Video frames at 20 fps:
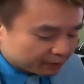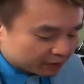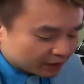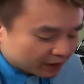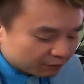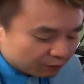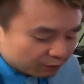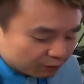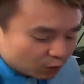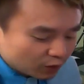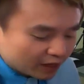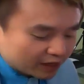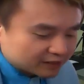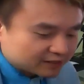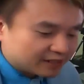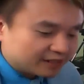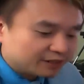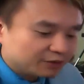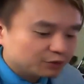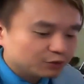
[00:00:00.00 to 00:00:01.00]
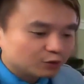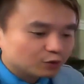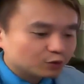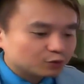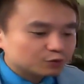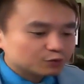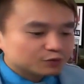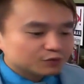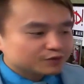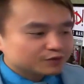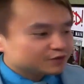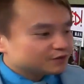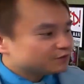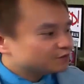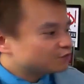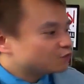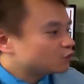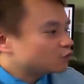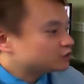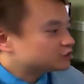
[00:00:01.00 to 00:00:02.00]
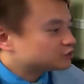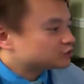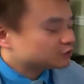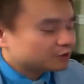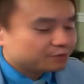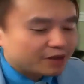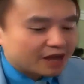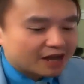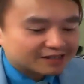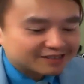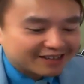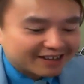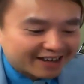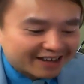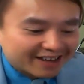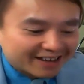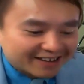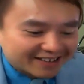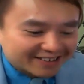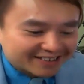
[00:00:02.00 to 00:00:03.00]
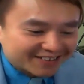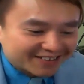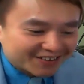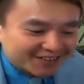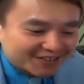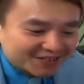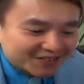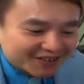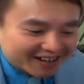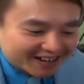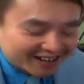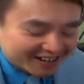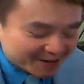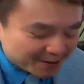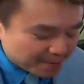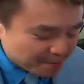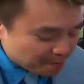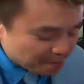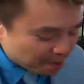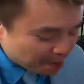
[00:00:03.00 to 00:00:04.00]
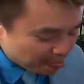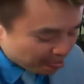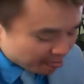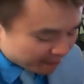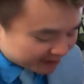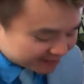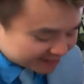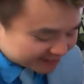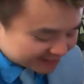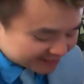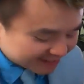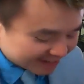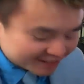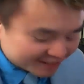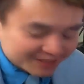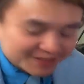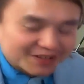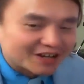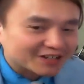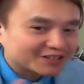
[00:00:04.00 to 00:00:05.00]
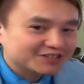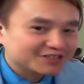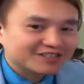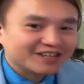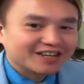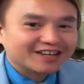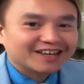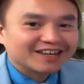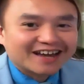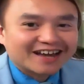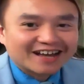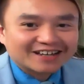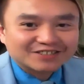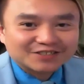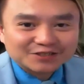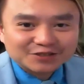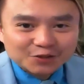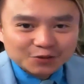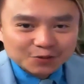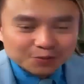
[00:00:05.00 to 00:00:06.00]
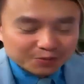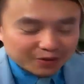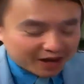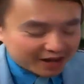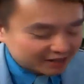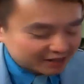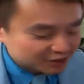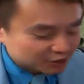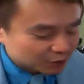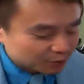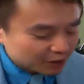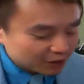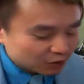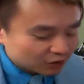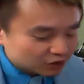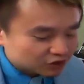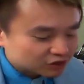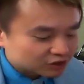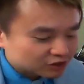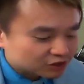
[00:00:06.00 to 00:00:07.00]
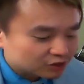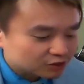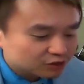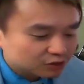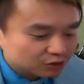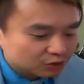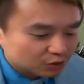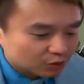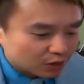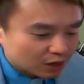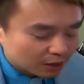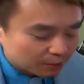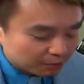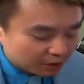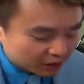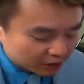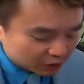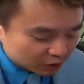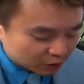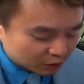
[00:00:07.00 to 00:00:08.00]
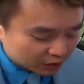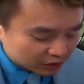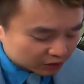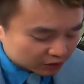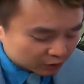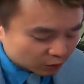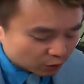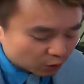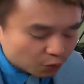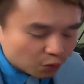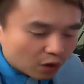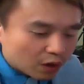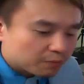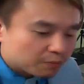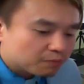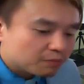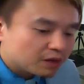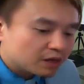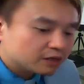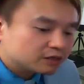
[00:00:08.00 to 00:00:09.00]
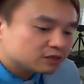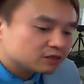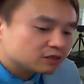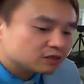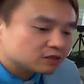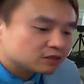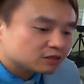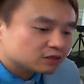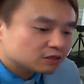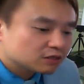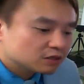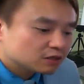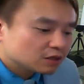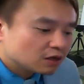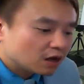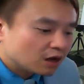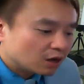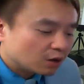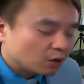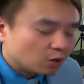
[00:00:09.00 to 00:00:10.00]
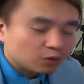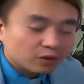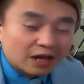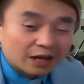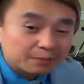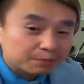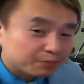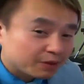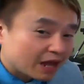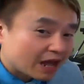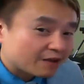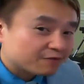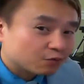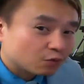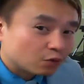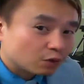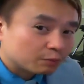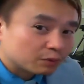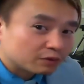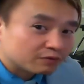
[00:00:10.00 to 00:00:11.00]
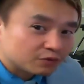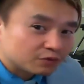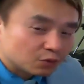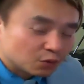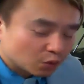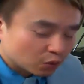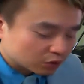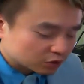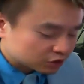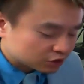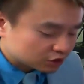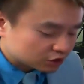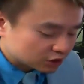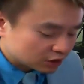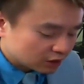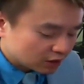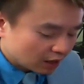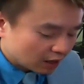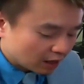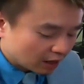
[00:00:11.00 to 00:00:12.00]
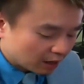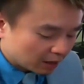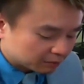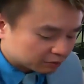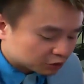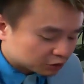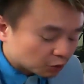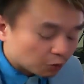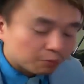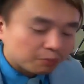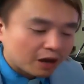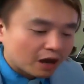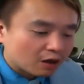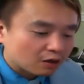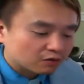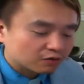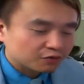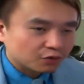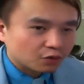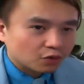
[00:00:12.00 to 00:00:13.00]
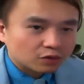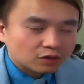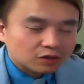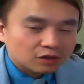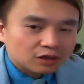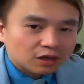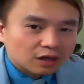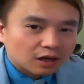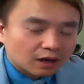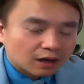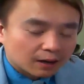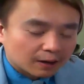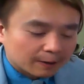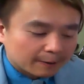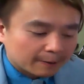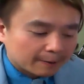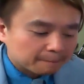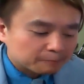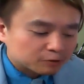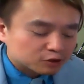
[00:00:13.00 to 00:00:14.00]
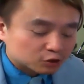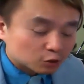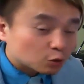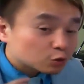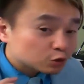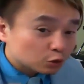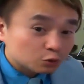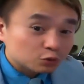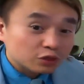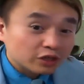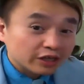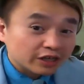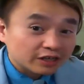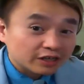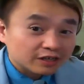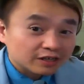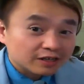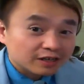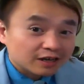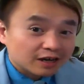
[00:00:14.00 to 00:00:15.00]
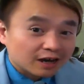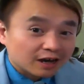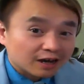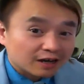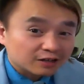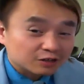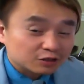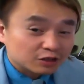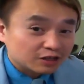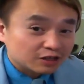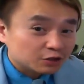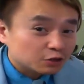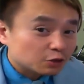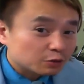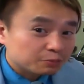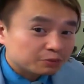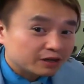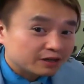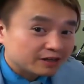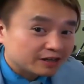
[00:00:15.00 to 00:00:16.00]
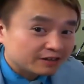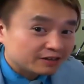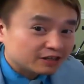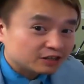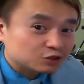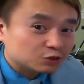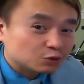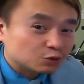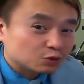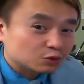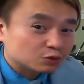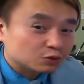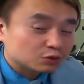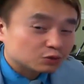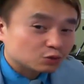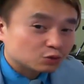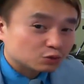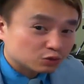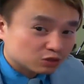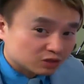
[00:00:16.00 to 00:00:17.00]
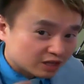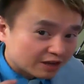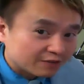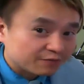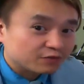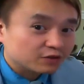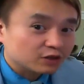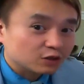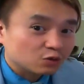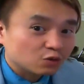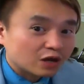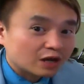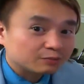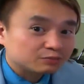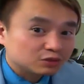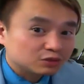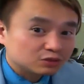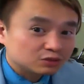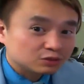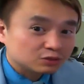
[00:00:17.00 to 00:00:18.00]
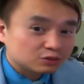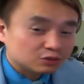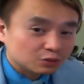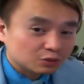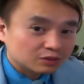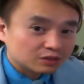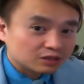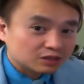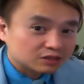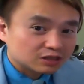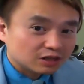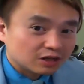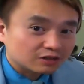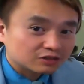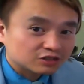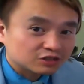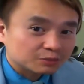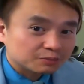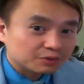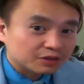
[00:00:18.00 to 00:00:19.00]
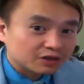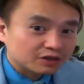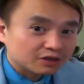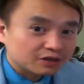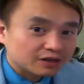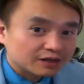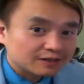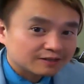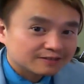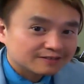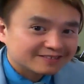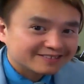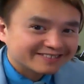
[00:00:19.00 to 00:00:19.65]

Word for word: But everyone has that little voice on the back of their head, you know, um, telling them not to taking action, don't buy it. So my question to you, uh, Michael, is what makes this uh, online platform of yours um, so powerful, um, so unique? Uh, in your opinion, they should definitely grab do, during this launching period.